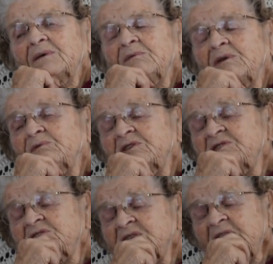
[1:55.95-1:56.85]
what was
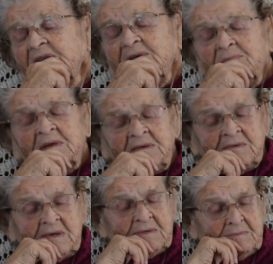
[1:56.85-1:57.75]
his name?
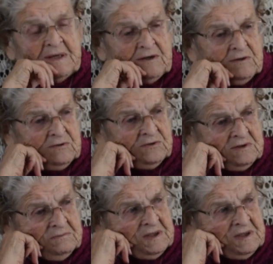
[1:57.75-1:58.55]
Barrows.